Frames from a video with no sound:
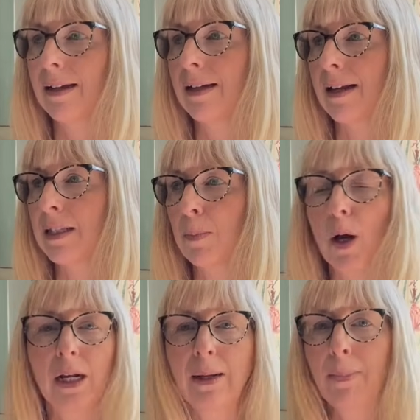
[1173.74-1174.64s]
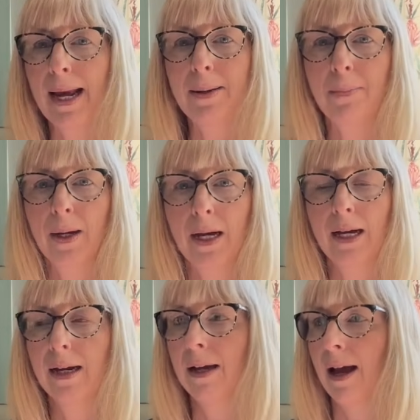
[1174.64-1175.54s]
like sparkly
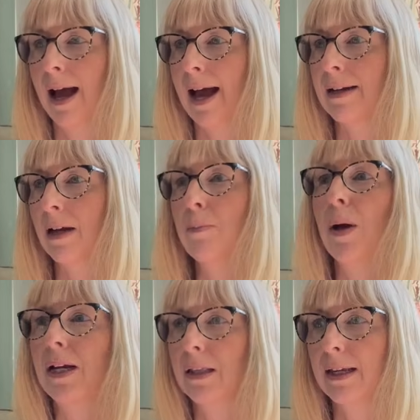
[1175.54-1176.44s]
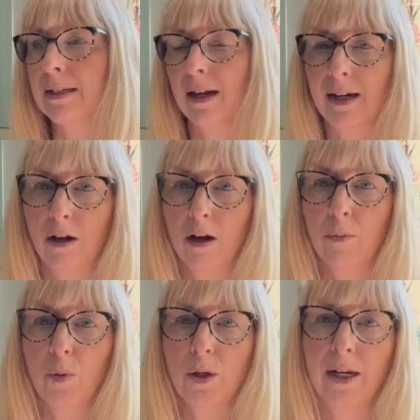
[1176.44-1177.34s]
paper, and I'd buy things like
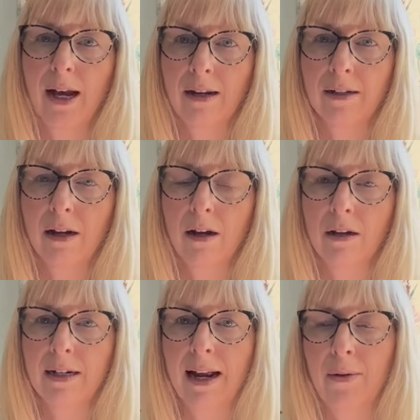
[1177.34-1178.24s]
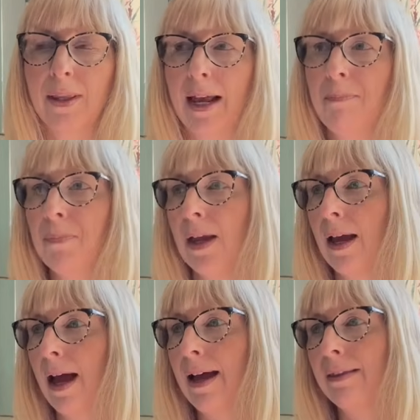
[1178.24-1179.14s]
cardboard and coloured card now and then.
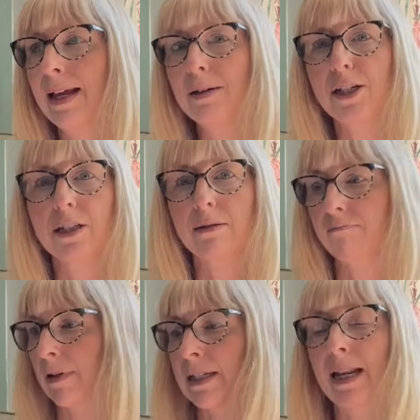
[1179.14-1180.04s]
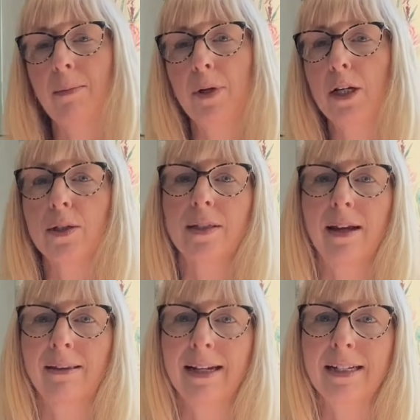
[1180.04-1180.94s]
And they just let them loose,
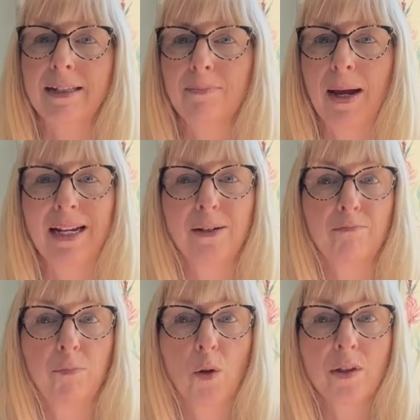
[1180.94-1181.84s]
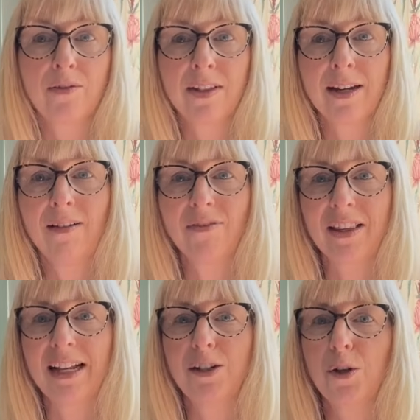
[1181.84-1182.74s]
and they just made lots of stuff and
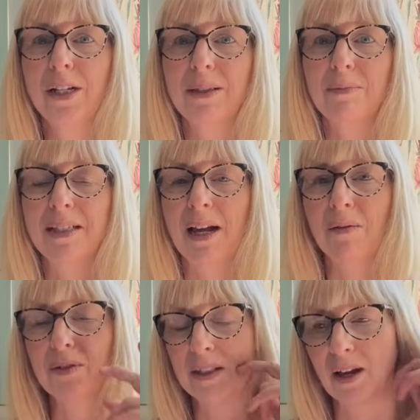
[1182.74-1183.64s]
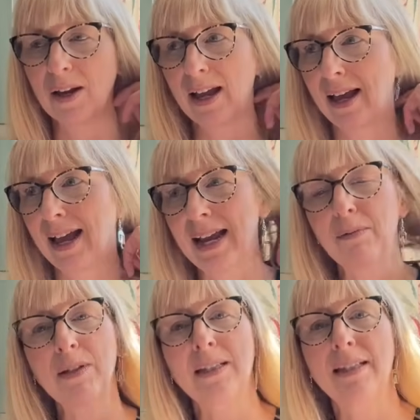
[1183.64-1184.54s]
they enjoyed themselves. So it
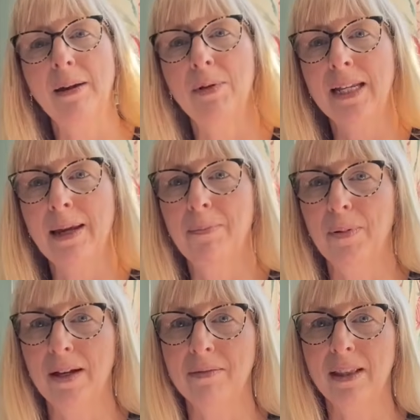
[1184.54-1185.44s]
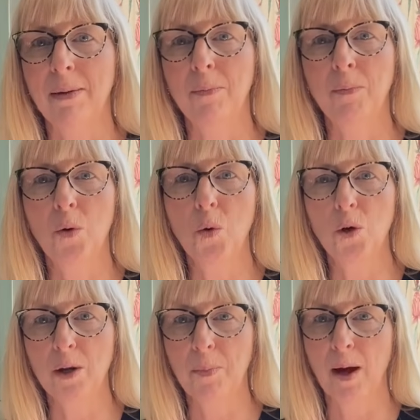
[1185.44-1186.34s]
would keep them
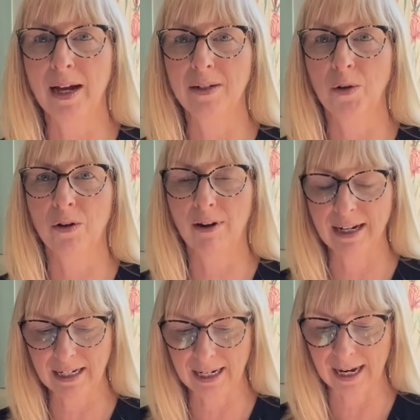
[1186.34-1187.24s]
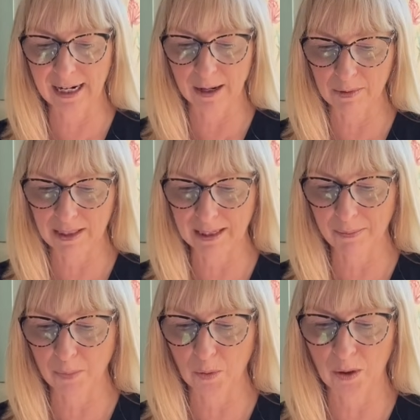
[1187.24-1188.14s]
occupied on a rainy day. It was
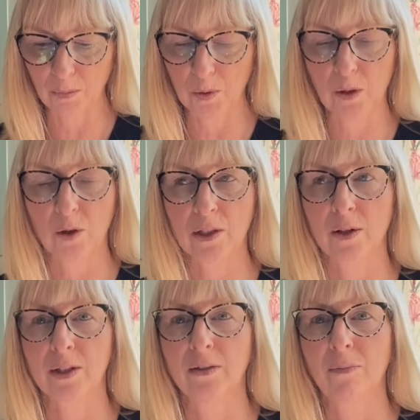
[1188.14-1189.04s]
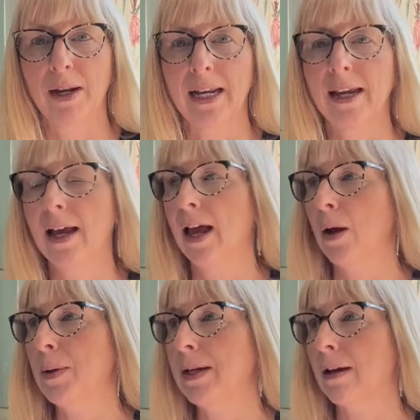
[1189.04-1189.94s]
simple. It wouldn't cost lots of money.
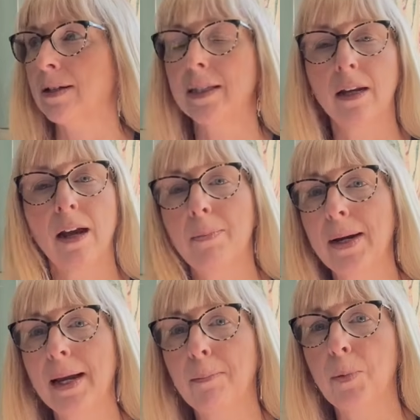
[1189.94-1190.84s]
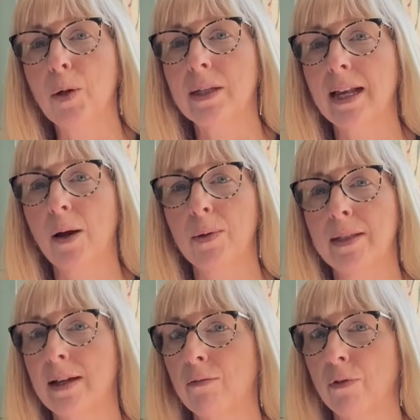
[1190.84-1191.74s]
We'd go to the library and get books out. We'd
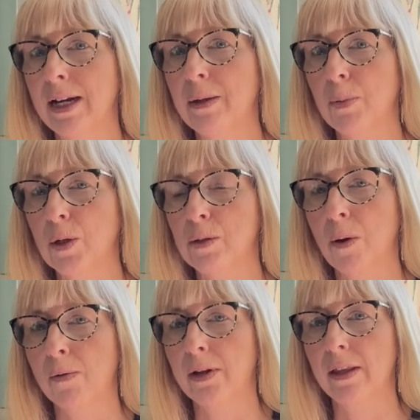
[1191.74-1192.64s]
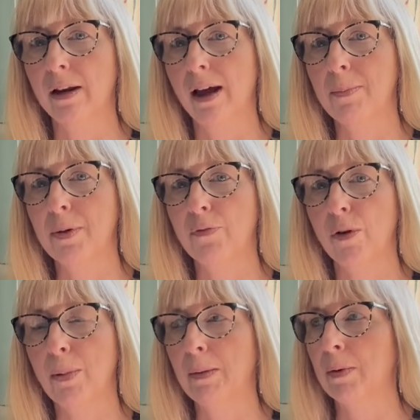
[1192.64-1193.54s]
sit and read books while we're in the library for a
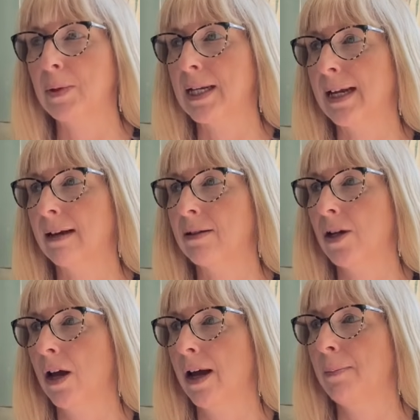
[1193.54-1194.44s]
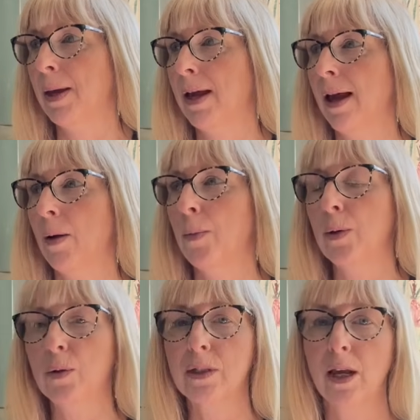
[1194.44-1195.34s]
bit. We would take our time. We
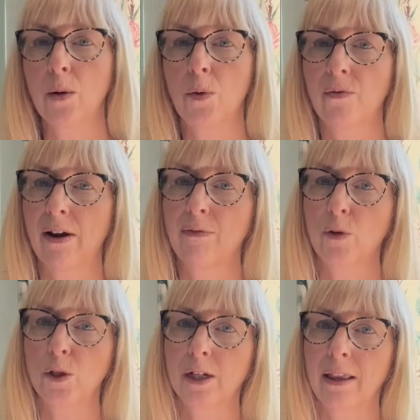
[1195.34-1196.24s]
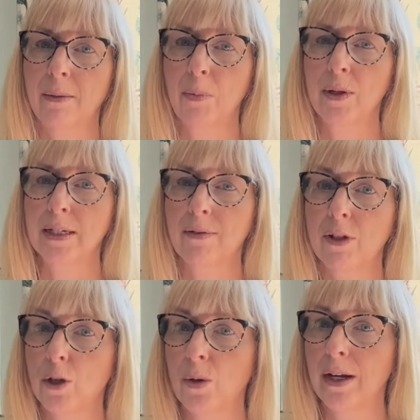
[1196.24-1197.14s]
also were very fortunate at that point to have a
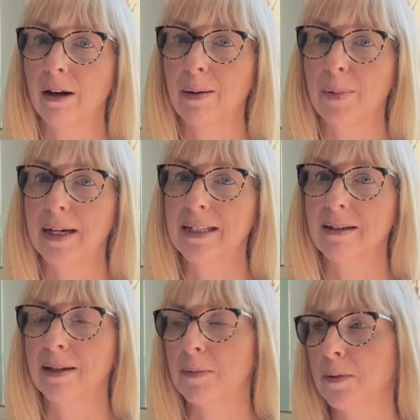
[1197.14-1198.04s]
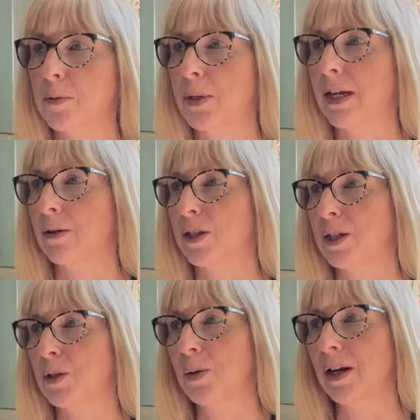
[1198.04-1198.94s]
toy library. So sometimes we'd go to the
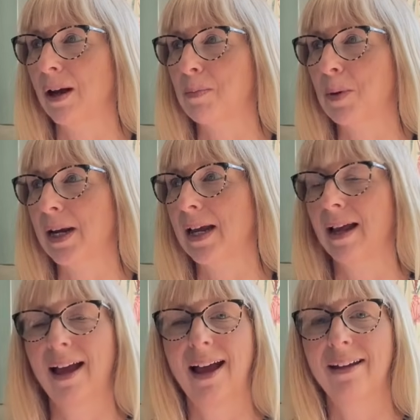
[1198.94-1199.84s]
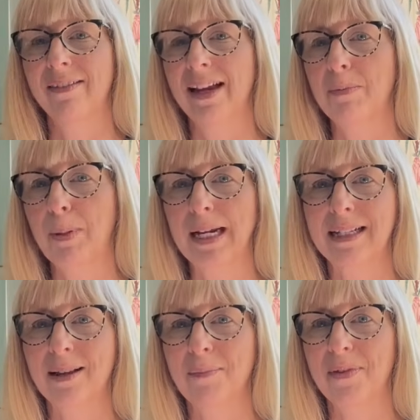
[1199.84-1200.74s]
toy library and they'd pick
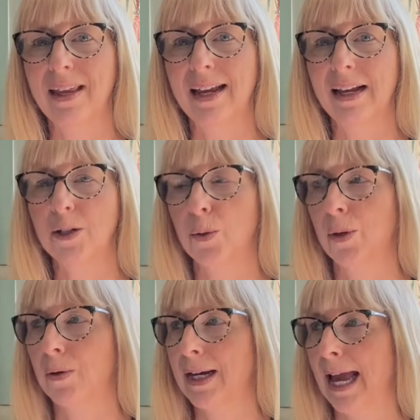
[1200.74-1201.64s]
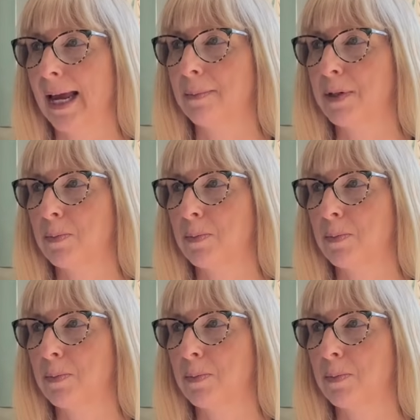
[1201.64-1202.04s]
something, a toy or a game, to